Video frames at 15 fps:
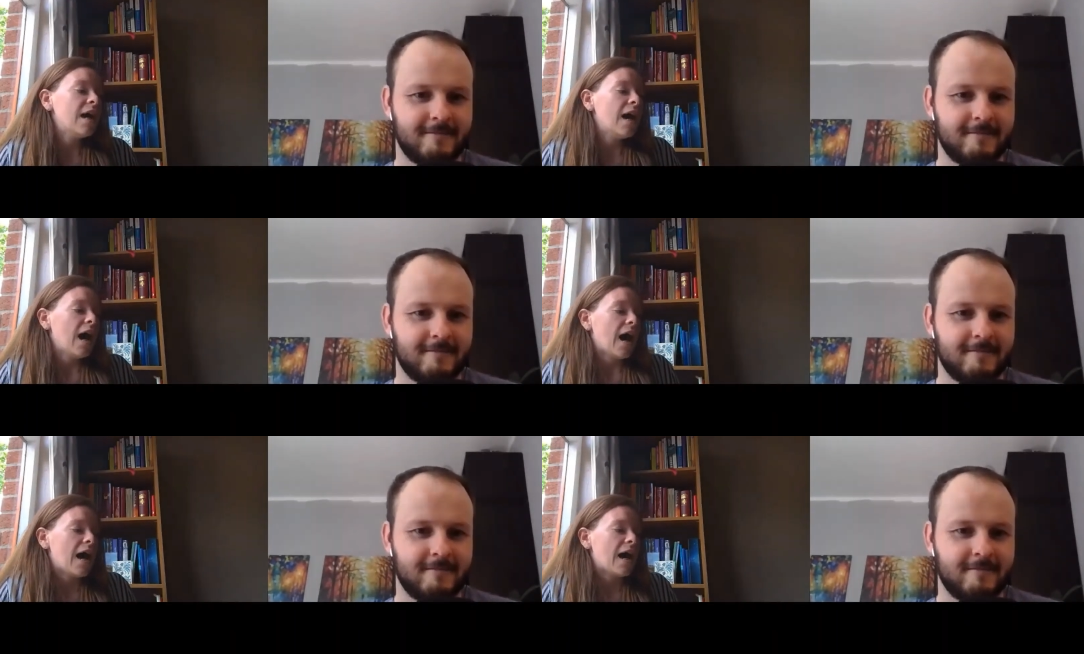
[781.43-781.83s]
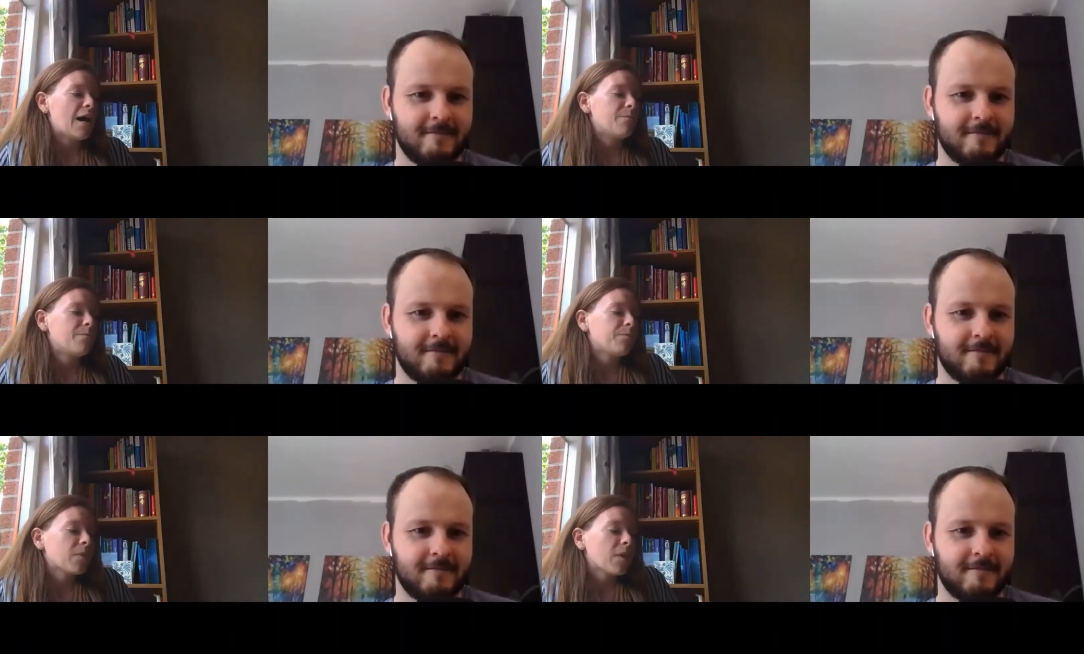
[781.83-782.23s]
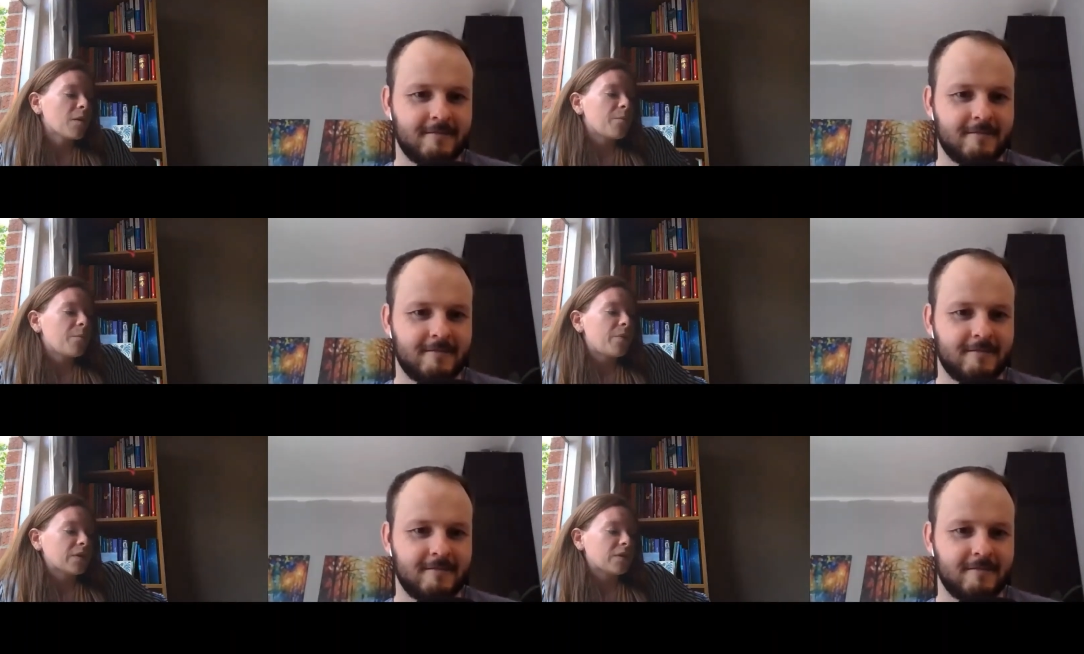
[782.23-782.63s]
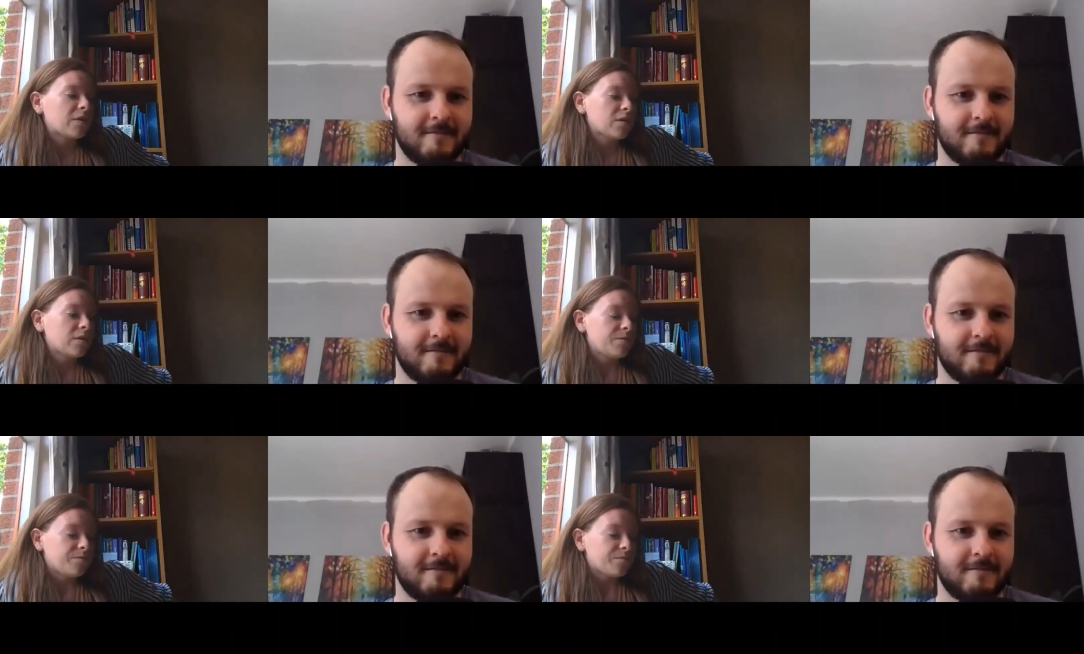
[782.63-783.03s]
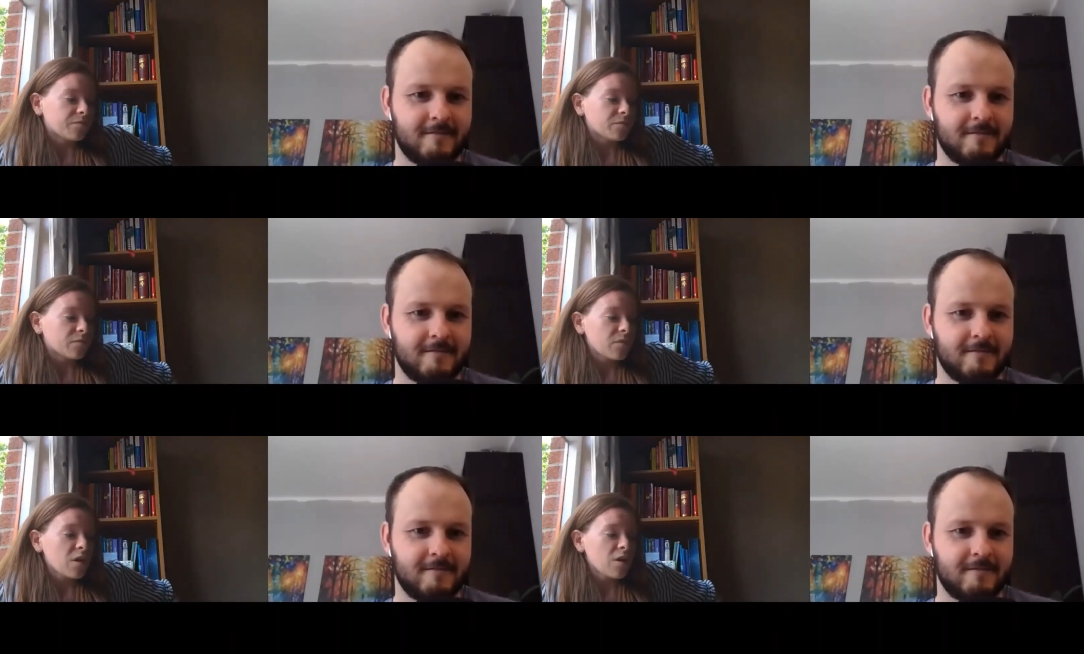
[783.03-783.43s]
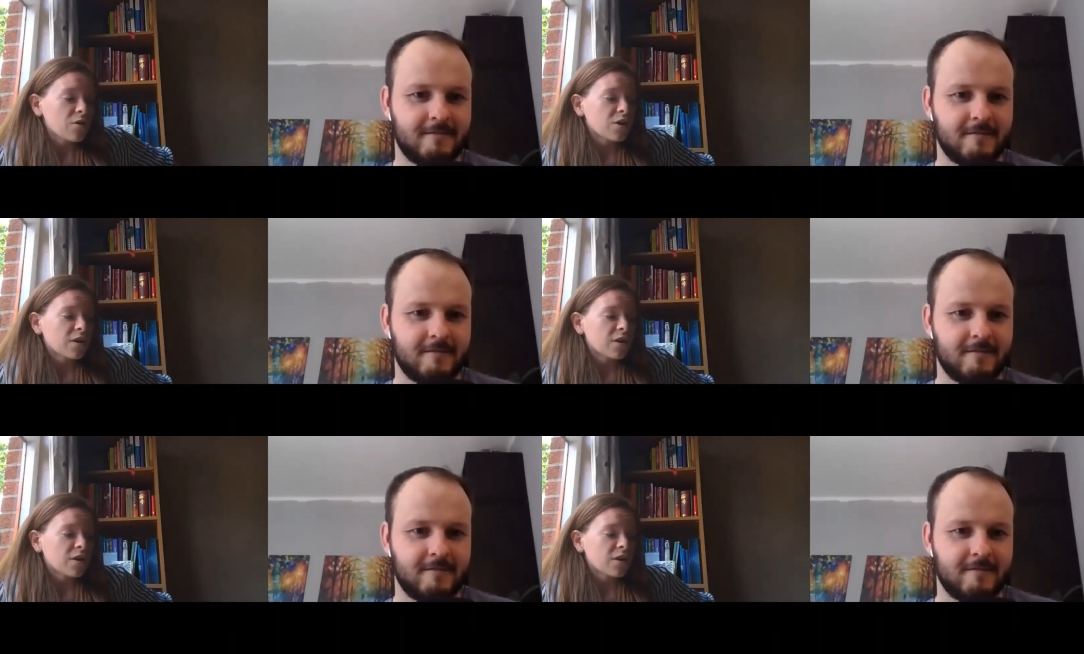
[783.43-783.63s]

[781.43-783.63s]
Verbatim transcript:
Speaker 1: Um, but there's a